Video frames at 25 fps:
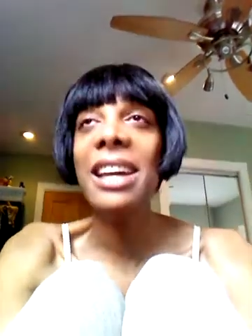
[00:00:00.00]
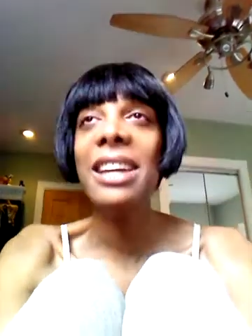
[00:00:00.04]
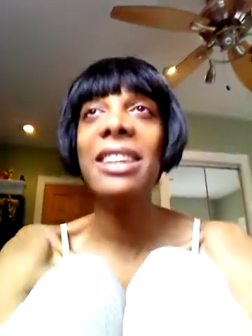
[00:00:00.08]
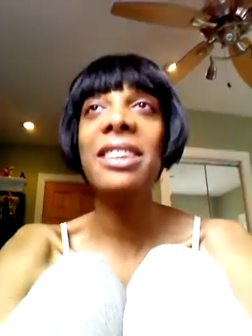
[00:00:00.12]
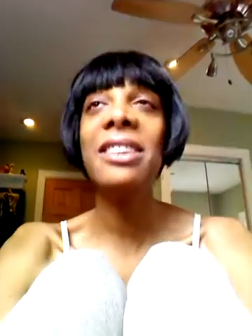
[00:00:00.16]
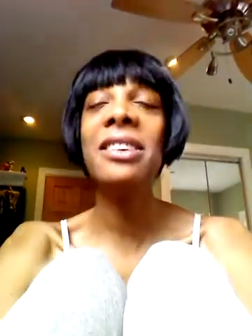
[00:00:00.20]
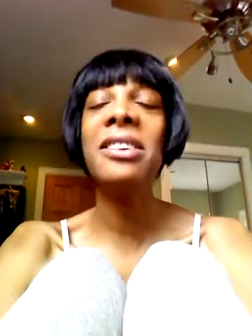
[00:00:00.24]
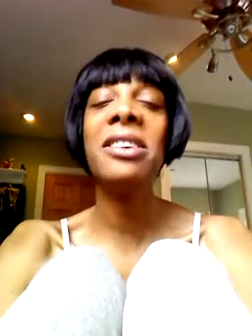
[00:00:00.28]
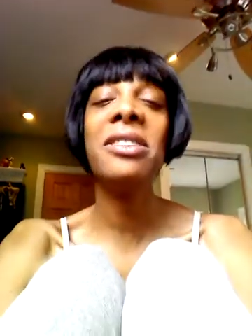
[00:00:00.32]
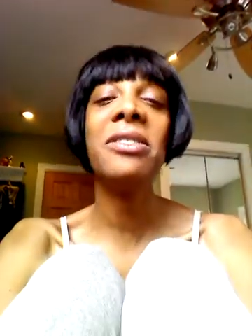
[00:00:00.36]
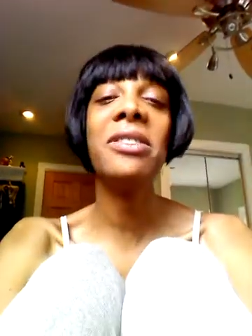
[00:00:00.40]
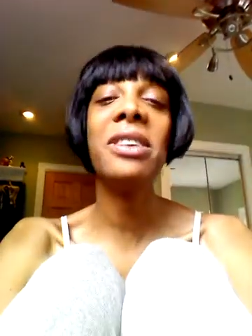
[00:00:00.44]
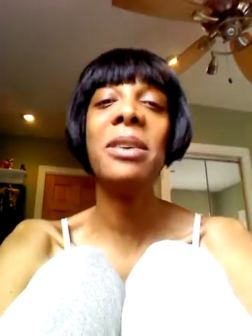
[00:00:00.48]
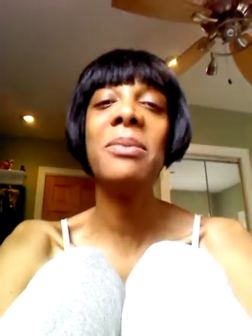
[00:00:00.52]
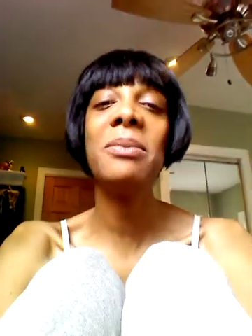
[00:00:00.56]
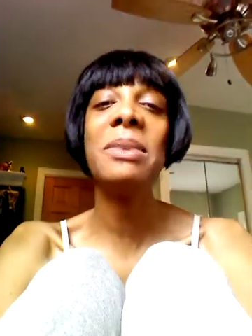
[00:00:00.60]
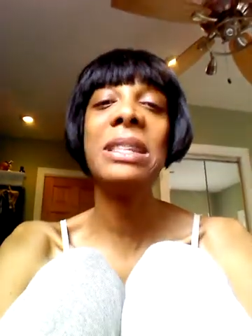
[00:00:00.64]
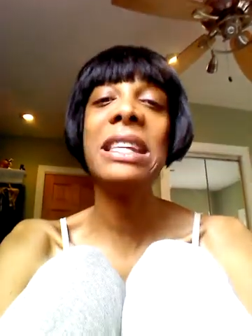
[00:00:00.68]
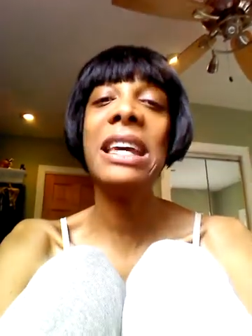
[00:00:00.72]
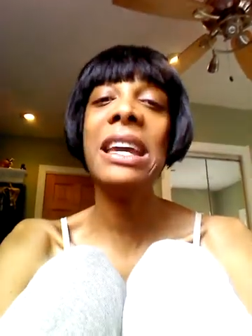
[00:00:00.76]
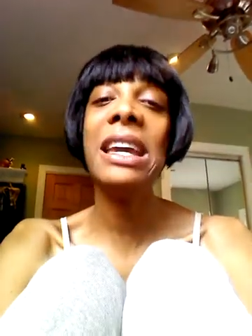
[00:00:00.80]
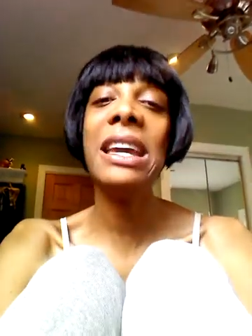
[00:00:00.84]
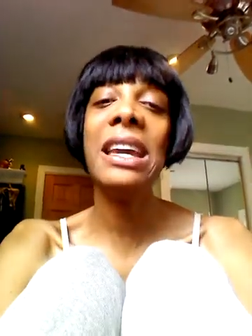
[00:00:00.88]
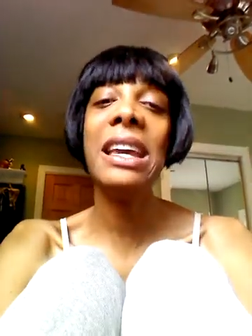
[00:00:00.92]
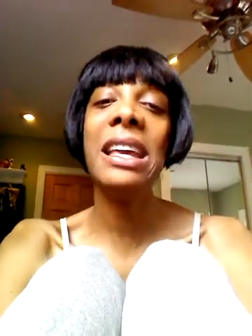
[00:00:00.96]
You know what I'm
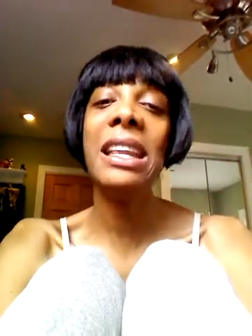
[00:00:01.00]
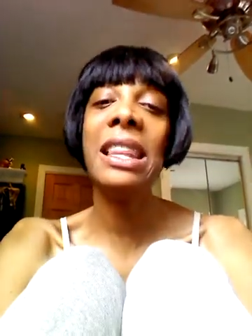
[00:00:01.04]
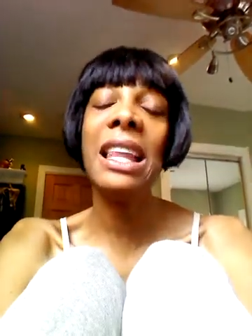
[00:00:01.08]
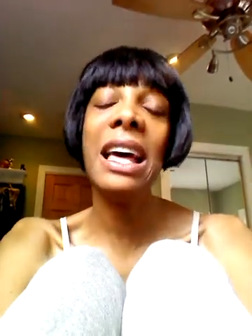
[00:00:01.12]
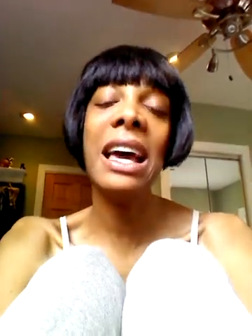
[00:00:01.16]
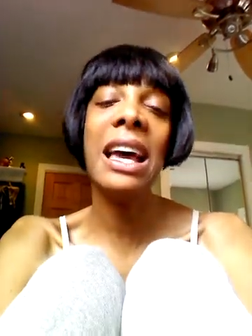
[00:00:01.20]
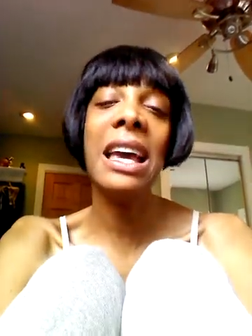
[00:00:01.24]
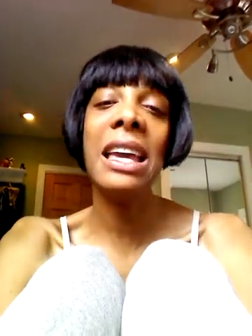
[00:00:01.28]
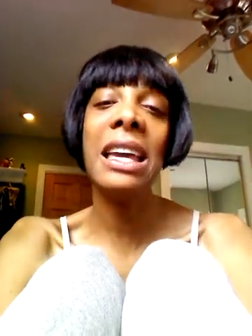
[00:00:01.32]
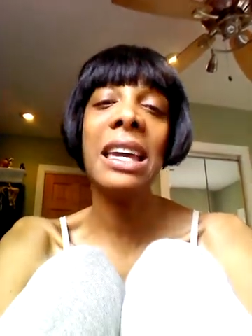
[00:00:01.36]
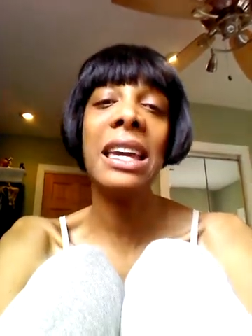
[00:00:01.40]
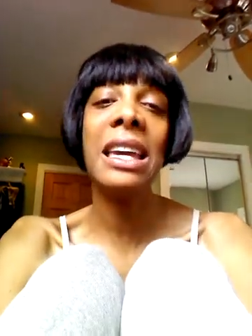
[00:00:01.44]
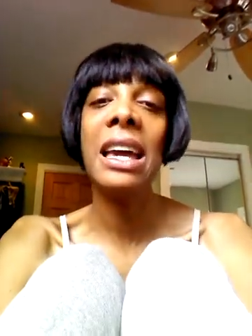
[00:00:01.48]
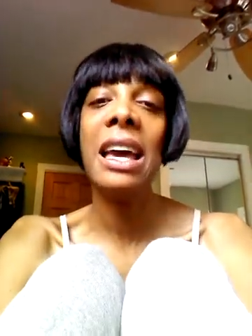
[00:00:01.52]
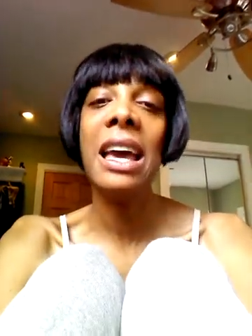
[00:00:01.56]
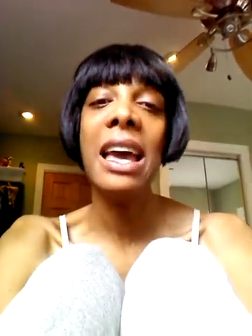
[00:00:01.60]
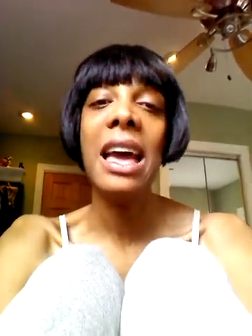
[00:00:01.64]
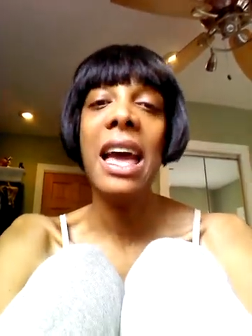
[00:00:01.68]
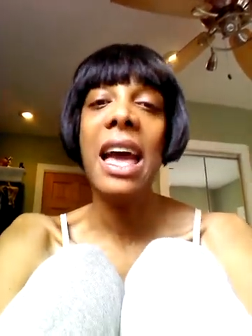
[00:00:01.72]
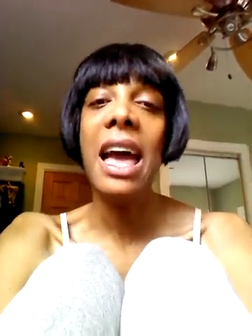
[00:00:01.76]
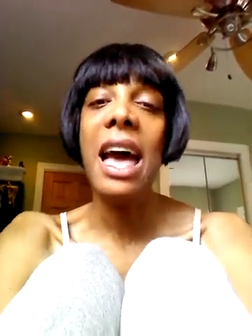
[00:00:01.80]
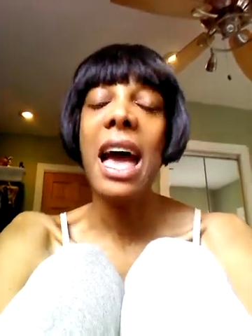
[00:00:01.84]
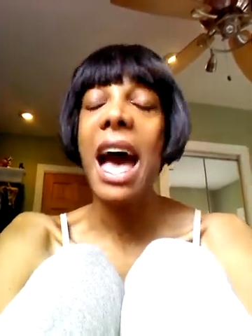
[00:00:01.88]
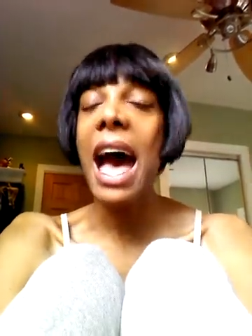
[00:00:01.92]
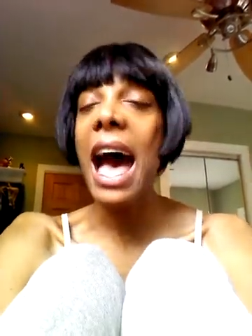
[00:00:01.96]
saying? Like,
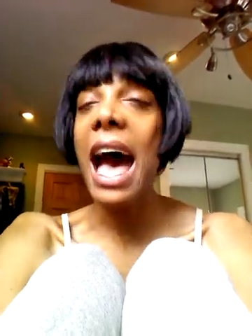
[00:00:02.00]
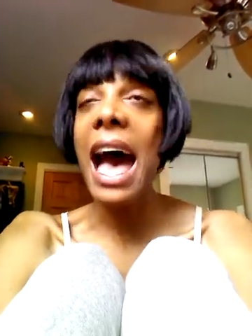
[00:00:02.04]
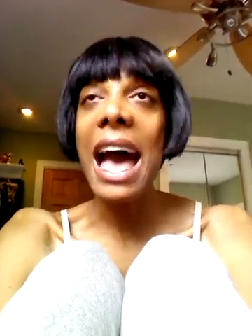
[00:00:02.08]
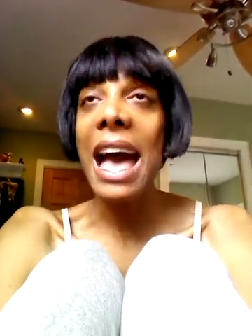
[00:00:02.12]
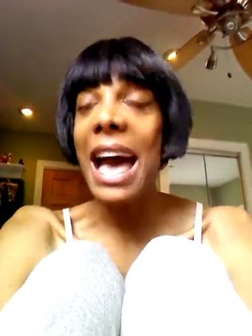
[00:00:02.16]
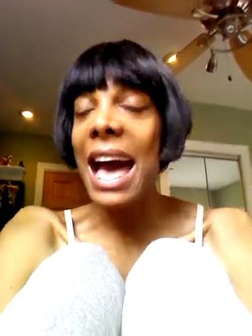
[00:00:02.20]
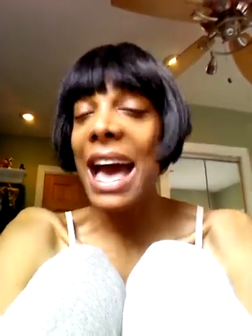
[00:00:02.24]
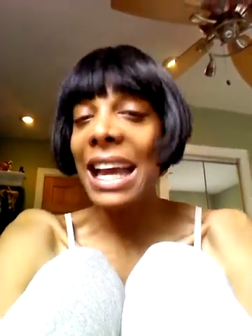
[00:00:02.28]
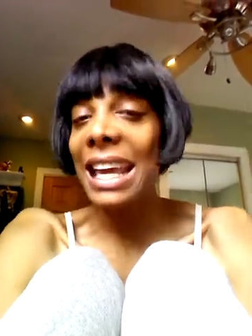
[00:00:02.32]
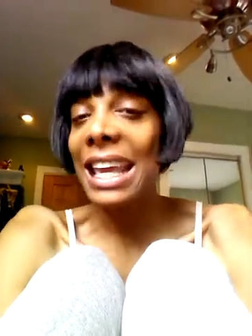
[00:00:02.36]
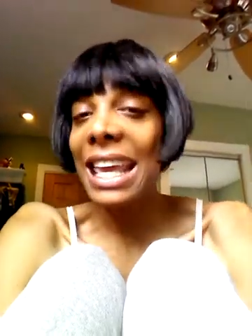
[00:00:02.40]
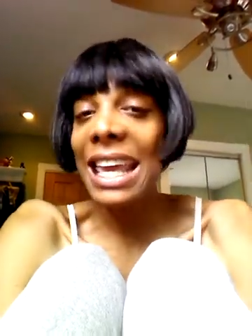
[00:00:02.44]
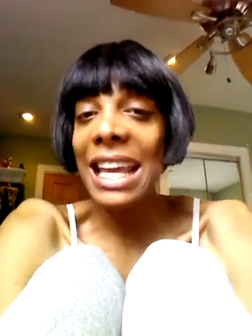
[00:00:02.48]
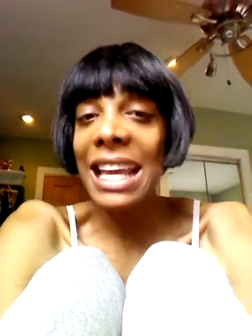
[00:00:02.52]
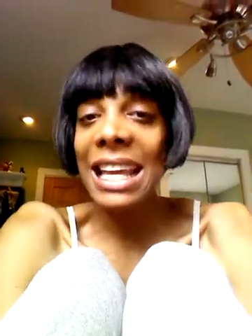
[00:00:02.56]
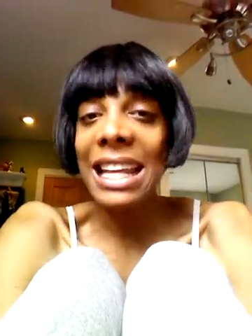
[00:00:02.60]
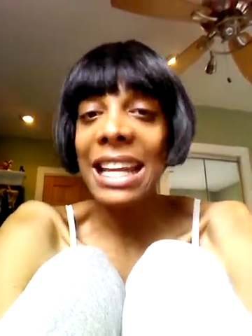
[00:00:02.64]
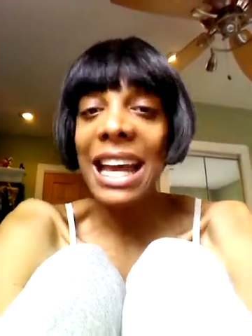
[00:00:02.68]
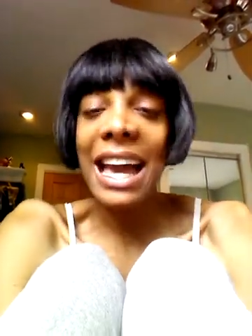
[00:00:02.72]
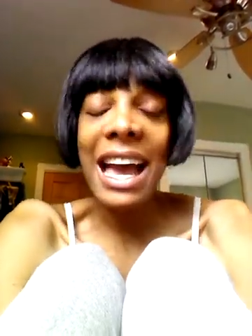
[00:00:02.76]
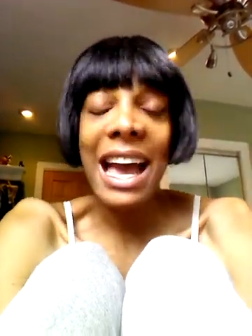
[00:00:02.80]
I can't,